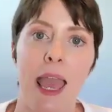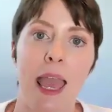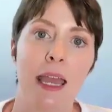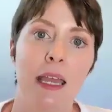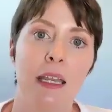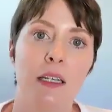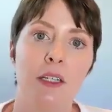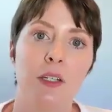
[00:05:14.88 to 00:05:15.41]

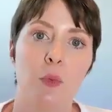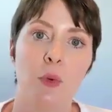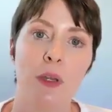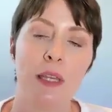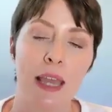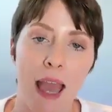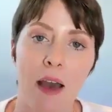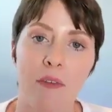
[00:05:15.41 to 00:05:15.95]
And
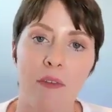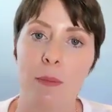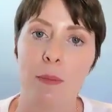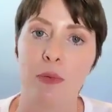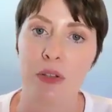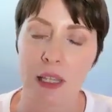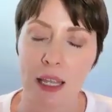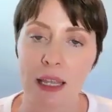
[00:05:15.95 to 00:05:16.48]
we have a
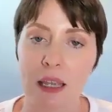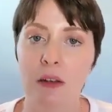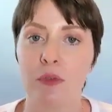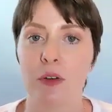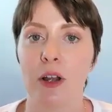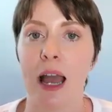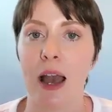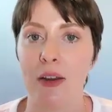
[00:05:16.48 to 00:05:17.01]
plan
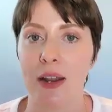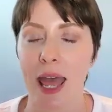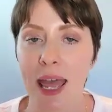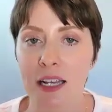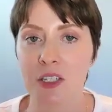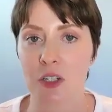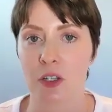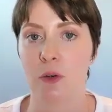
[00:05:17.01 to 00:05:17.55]
for how to
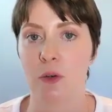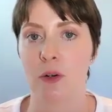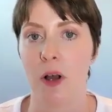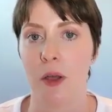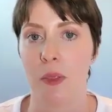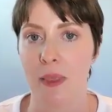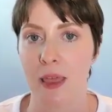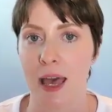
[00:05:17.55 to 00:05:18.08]
execute
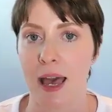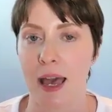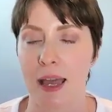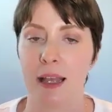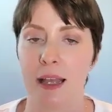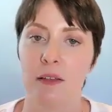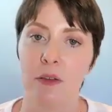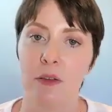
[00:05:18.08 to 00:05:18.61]
on that.
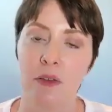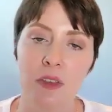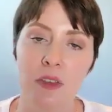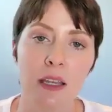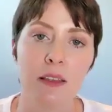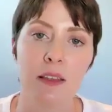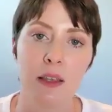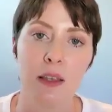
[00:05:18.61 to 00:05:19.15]
And the
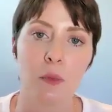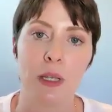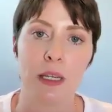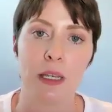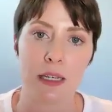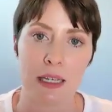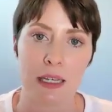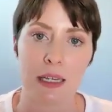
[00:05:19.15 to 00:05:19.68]
thing that
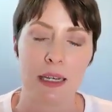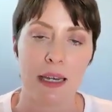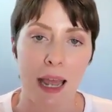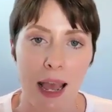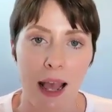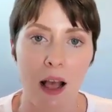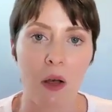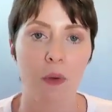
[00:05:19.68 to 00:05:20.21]
we need
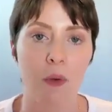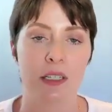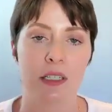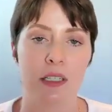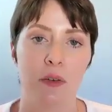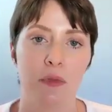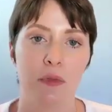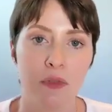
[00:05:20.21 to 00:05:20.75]
now
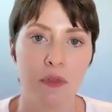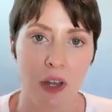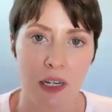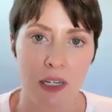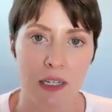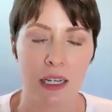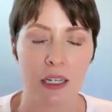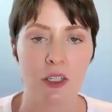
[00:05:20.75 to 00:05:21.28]
is the
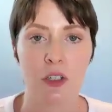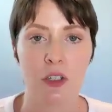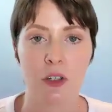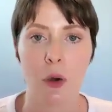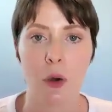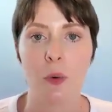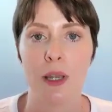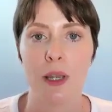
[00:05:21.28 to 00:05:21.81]
funding to
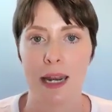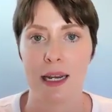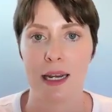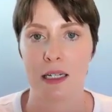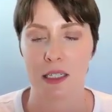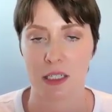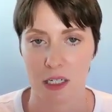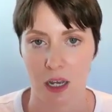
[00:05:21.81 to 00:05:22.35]
go get
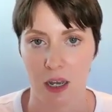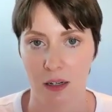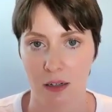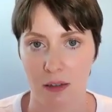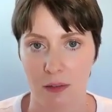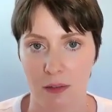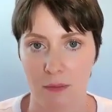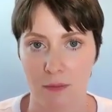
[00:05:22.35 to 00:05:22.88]
it
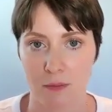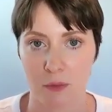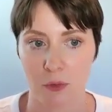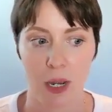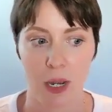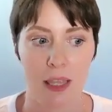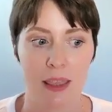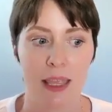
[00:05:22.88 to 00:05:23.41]
done,
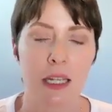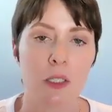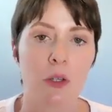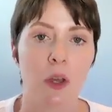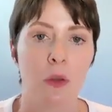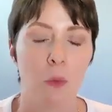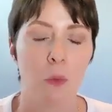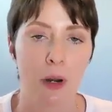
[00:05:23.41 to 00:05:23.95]
right? That's
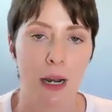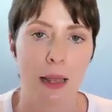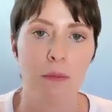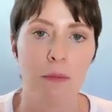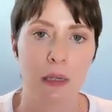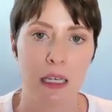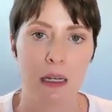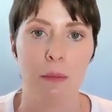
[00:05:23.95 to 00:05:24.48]
what I
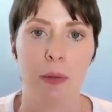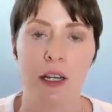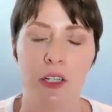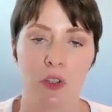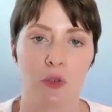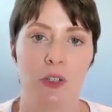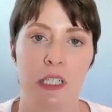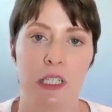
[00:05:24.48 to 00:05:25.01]
mean by
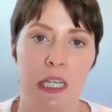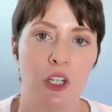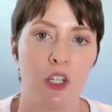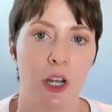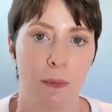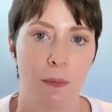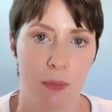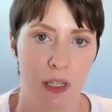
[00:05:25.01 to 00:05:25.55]

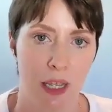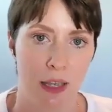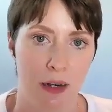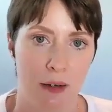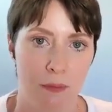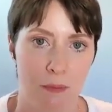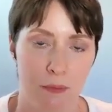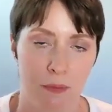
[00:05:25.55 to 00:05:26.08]
strategic
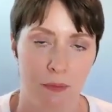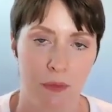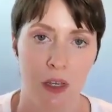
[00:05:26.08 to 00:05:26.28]
plan.